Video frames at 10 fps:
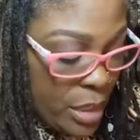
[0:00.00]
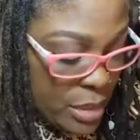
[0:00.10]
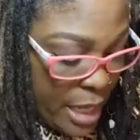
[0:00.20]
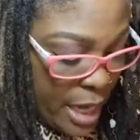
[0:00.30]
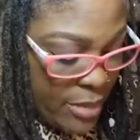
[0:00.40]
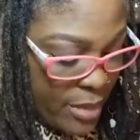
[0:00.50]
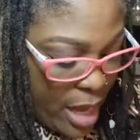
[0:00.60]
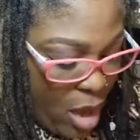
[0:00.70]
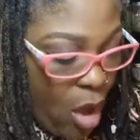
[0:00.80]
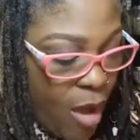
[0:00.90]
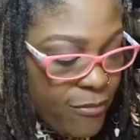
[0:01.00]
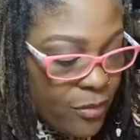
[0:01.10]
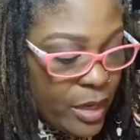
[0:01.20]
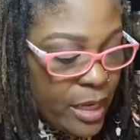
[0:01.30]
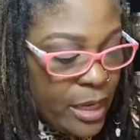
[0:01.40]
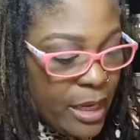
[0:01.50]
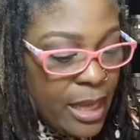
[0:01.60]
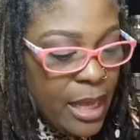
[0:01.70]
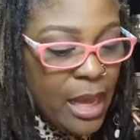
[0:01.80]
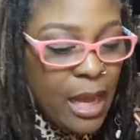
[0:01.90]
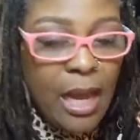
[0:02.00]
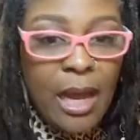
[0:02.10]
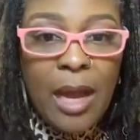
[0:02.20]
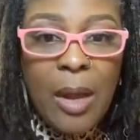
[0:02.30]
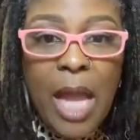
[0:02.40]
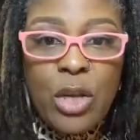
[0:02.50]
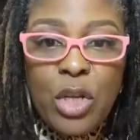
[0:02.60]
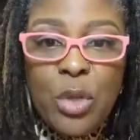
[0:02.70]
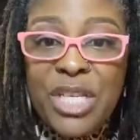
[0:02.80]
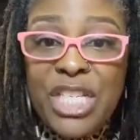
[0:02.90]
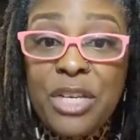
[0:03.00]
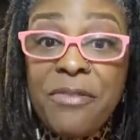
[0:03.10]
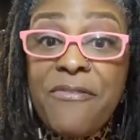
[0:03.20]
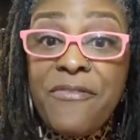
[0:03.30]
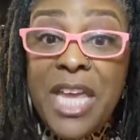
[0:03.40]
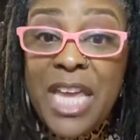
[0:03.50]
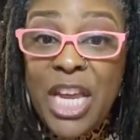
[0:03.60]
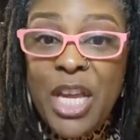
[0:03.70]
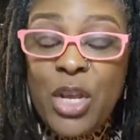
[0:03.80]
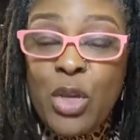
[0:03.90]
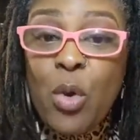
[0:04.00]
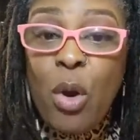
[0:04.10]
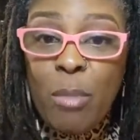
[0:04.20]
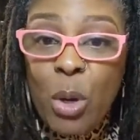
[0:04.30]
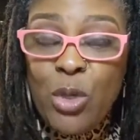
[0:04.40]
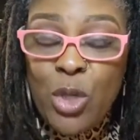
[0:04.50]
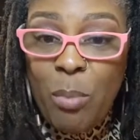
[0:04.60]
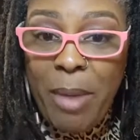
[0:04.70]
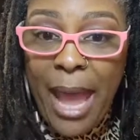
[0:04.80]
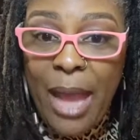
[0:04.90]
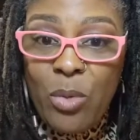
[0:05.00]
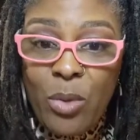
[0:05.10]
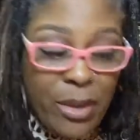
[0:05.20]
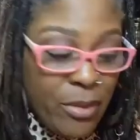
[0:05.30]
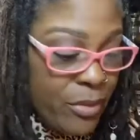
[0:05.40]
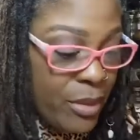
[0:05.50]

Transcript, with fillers: Take that offering uh, and use it to feed your mojo bag with